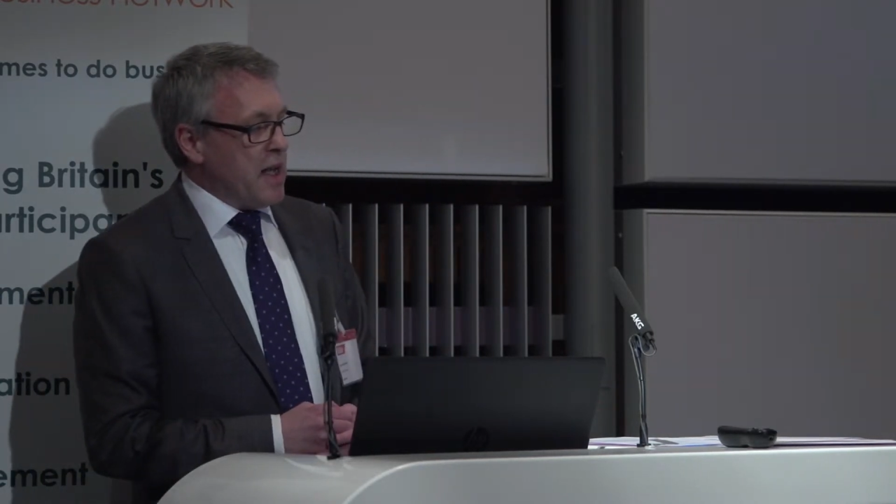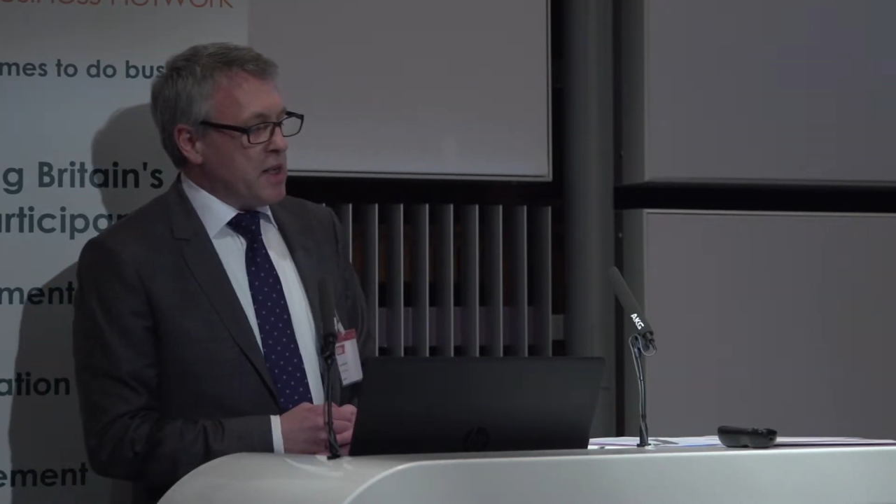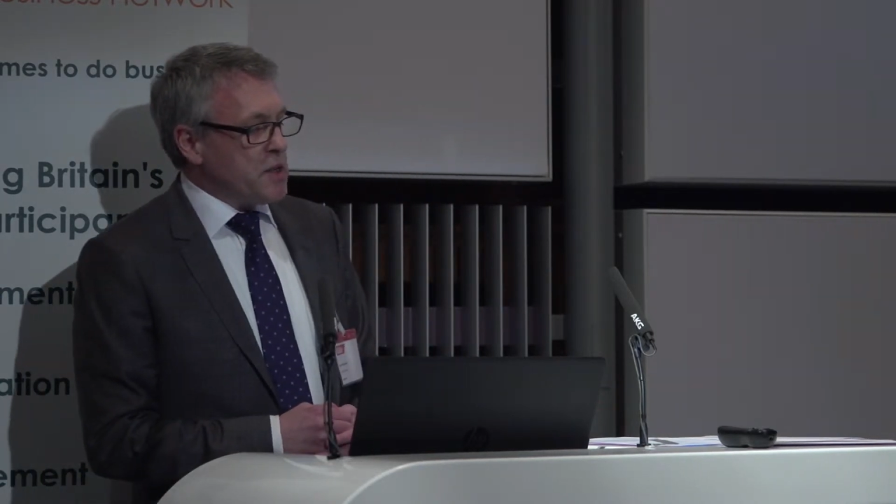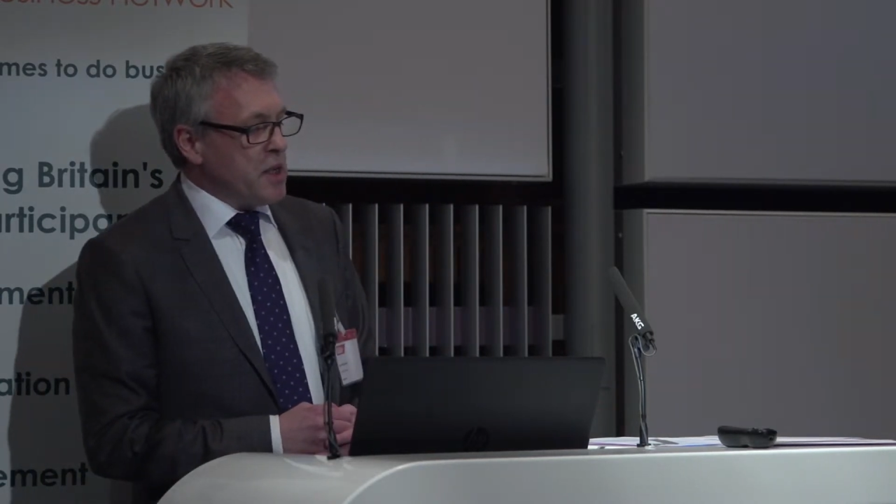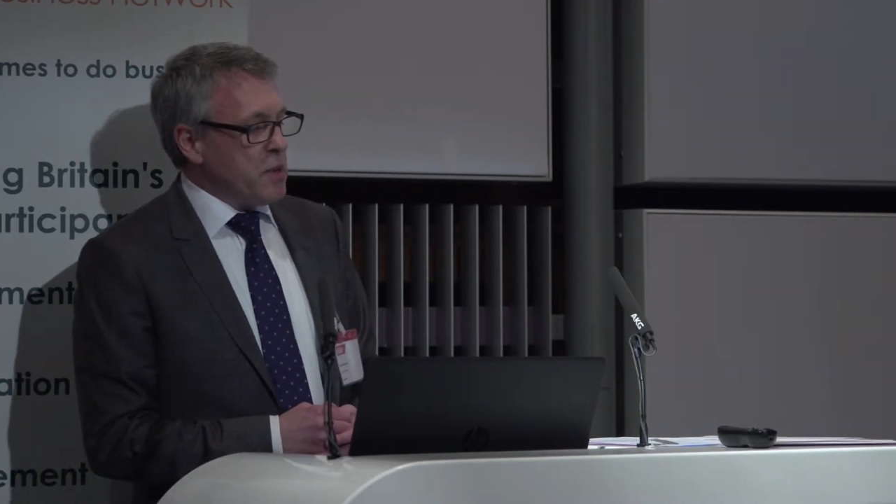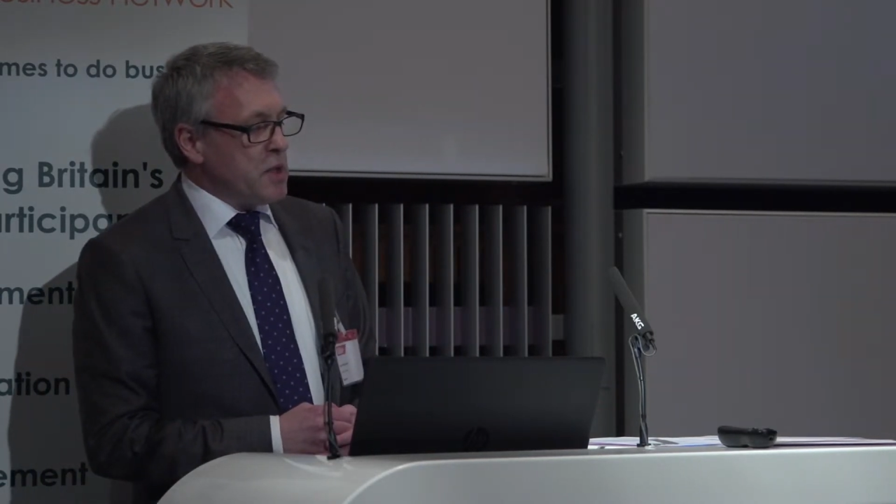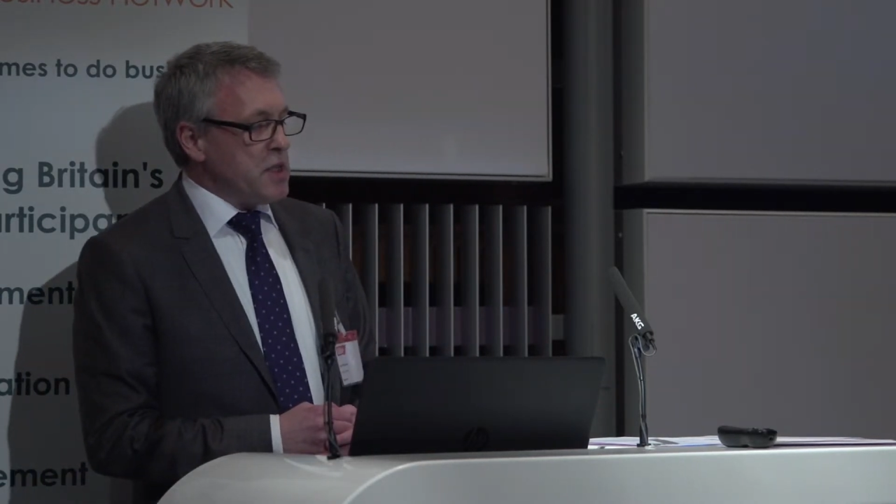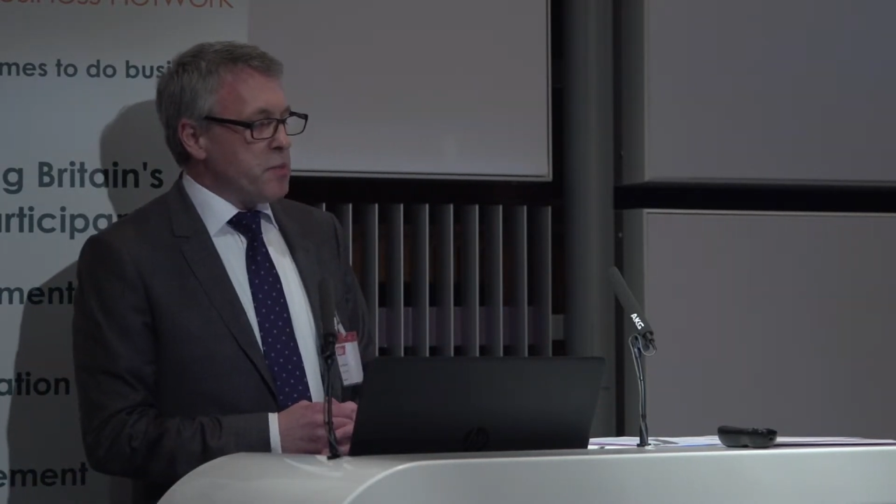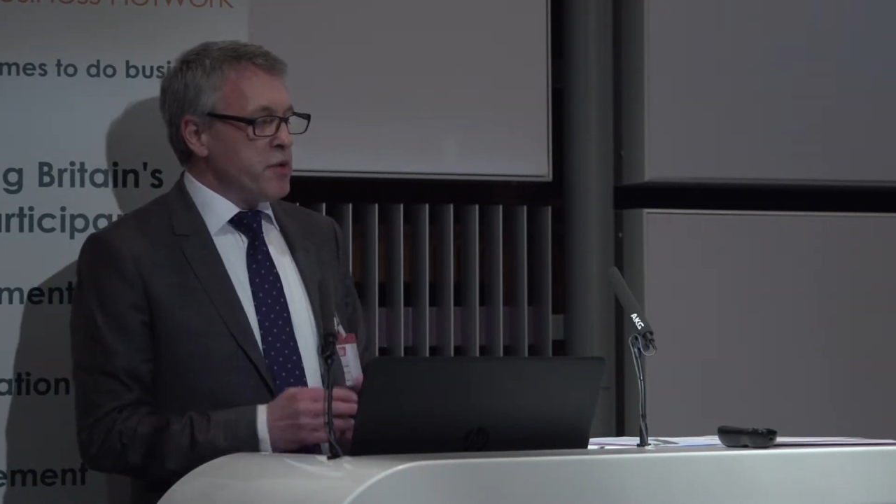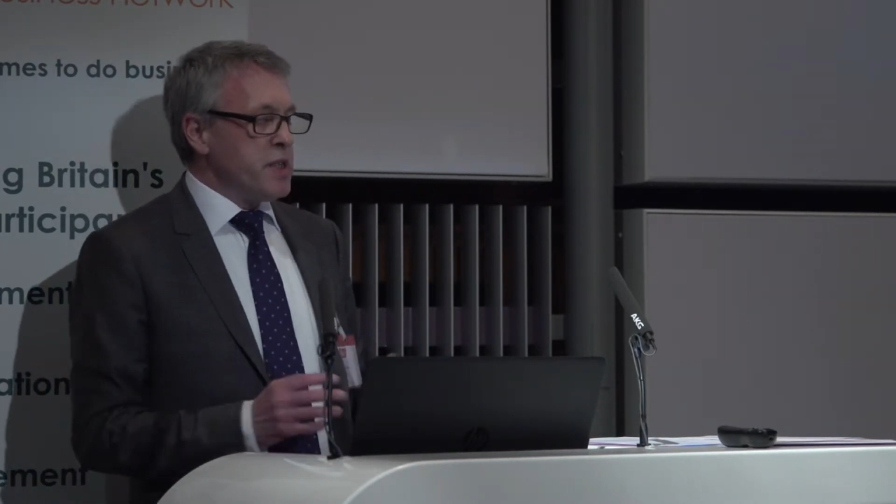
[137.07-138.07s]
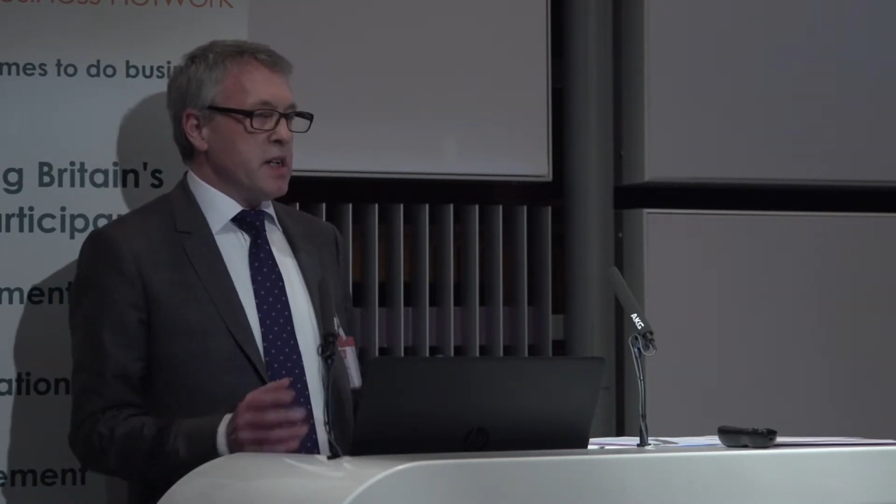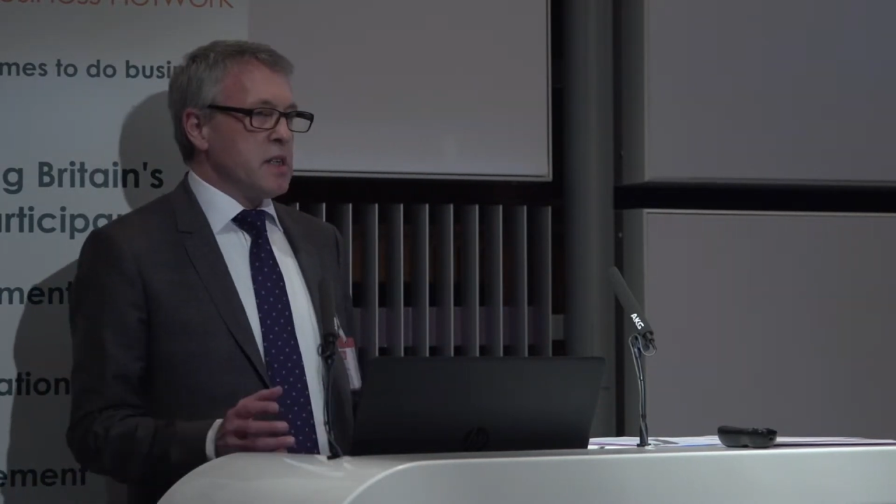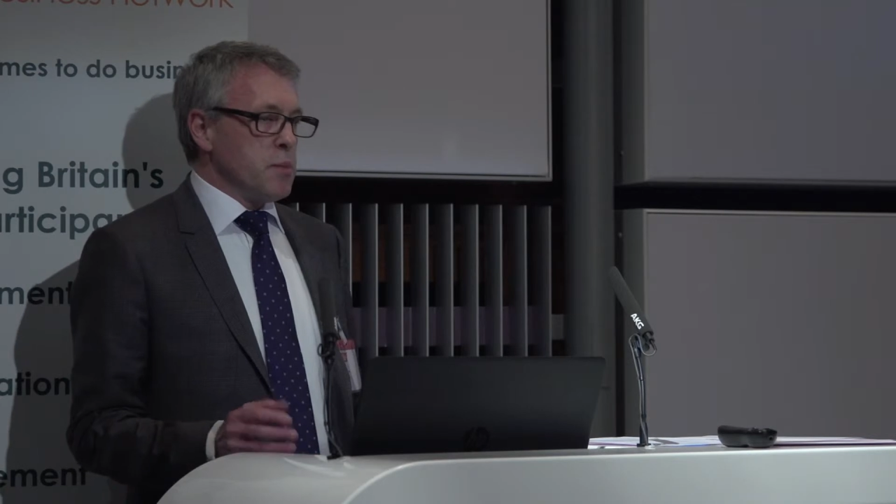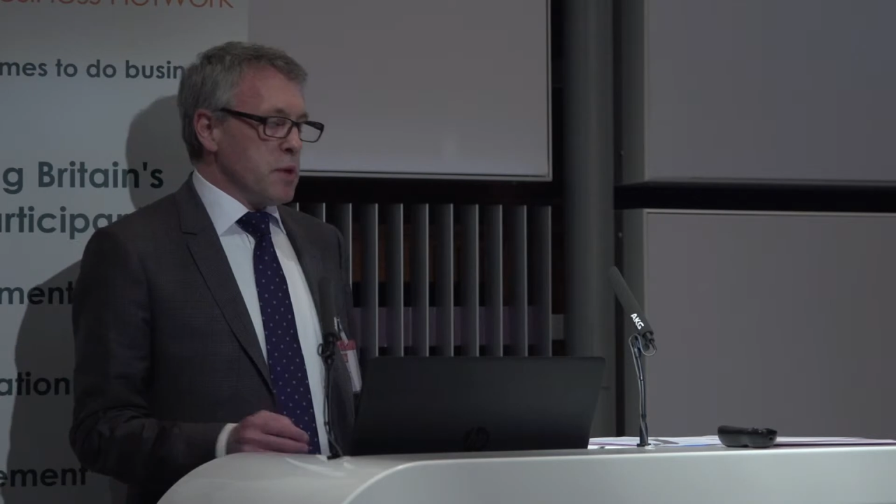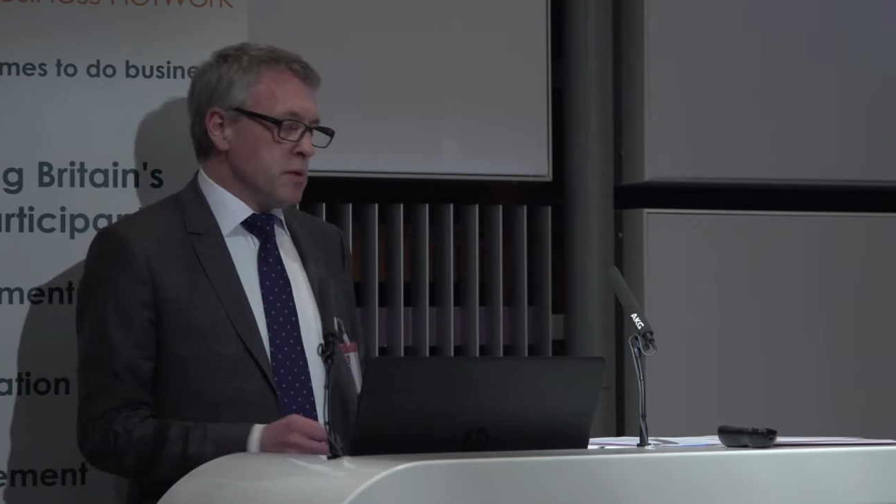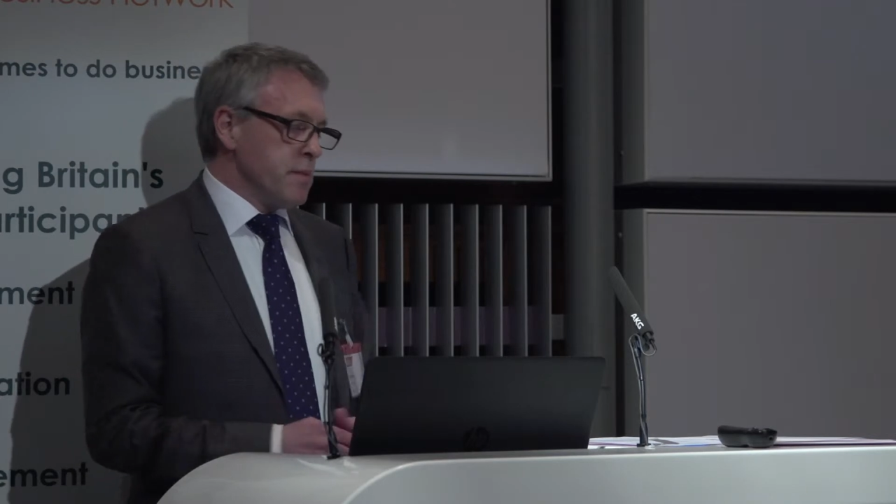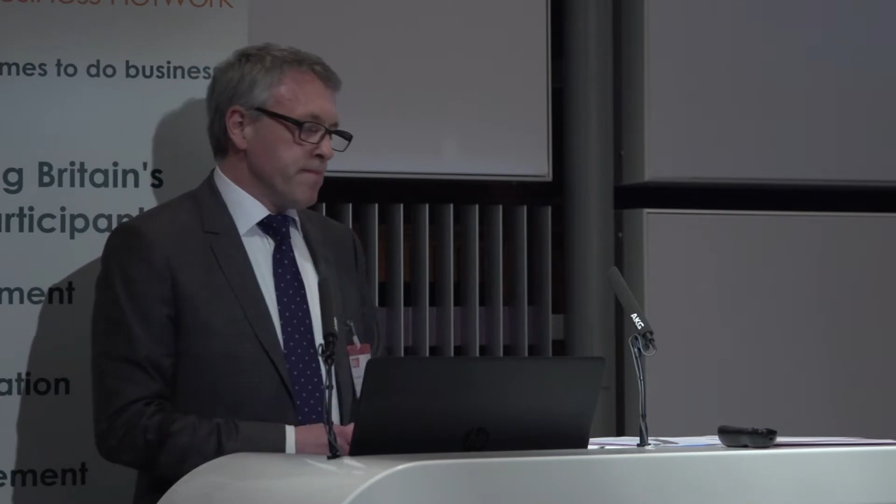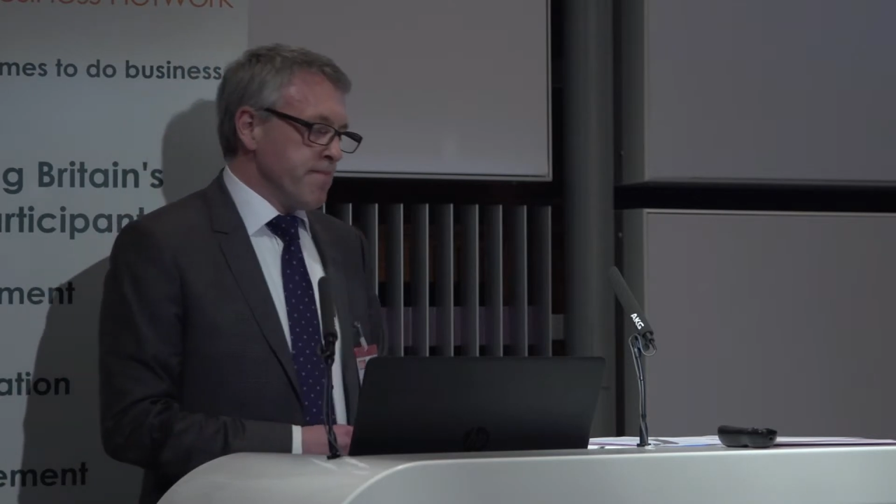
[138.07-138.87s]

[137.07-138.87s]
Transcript: energy which is predictable